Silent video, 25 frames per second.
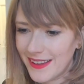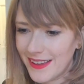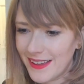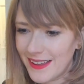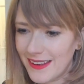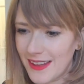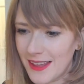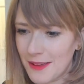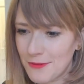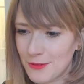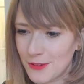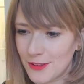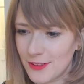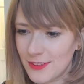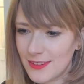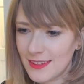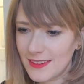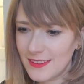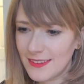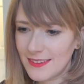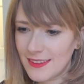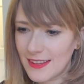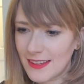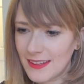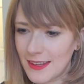and ever
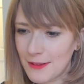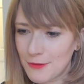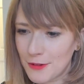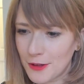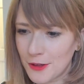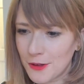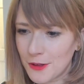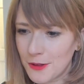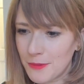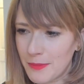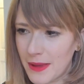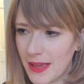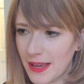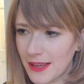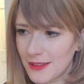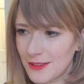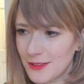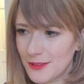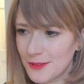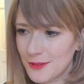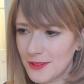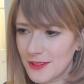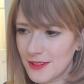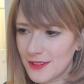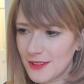since I never got back
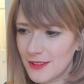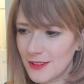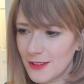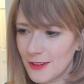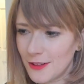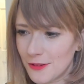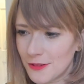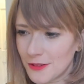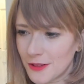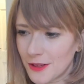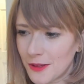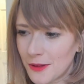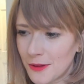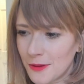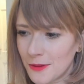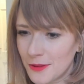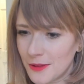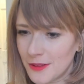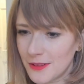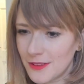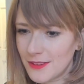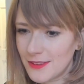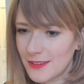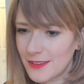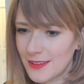to the long
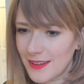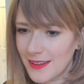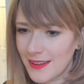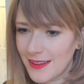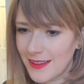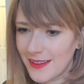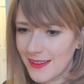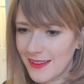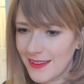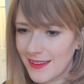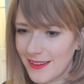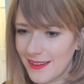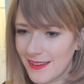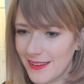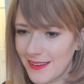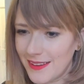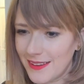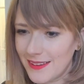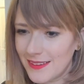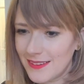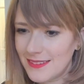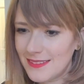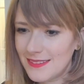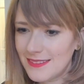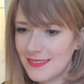curls.
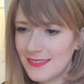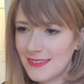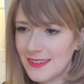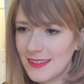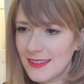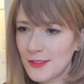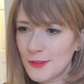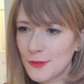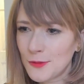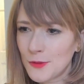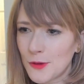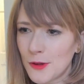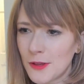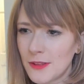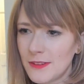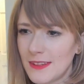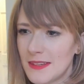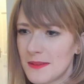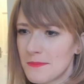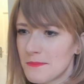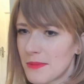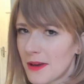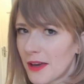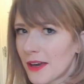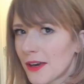This was
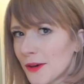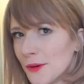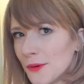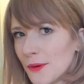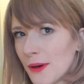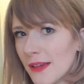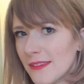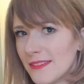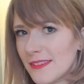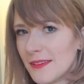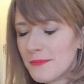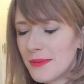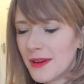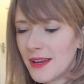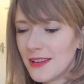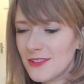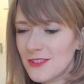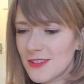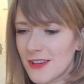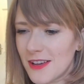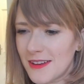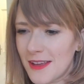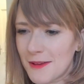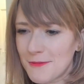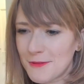in Baku,
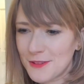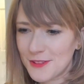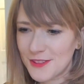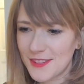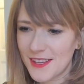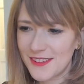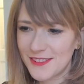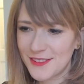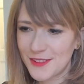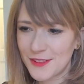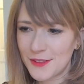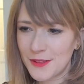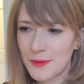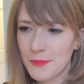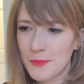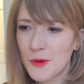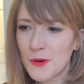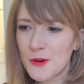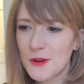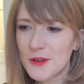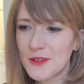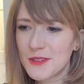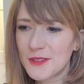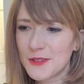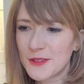Azerbaijan. I was there as a
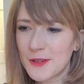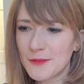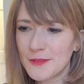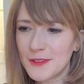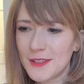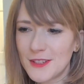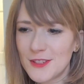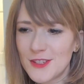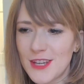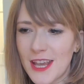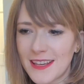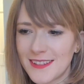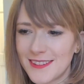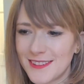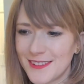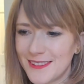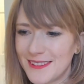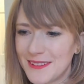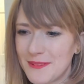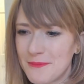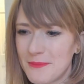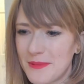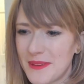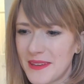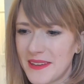reporter of the chess
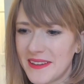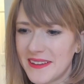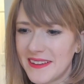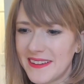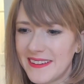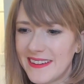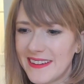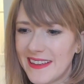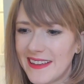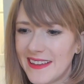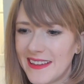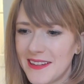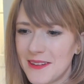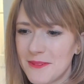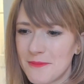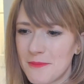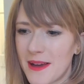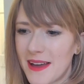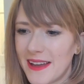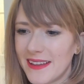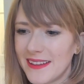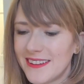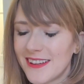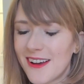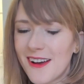Olympiad and
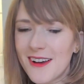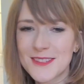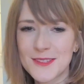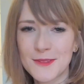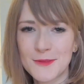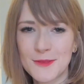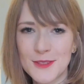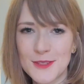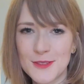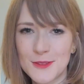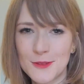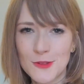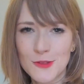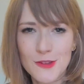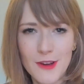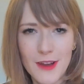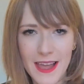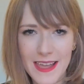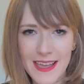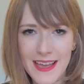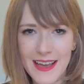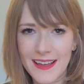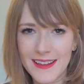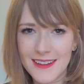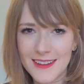my task was to
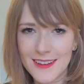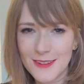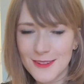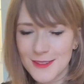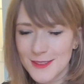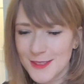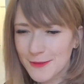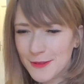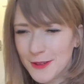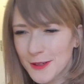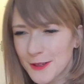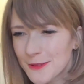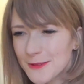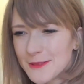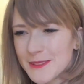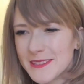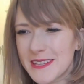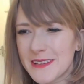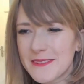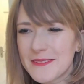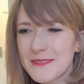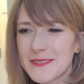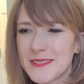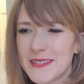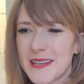try out lots of cool
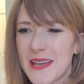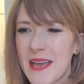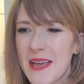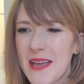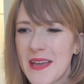stuffs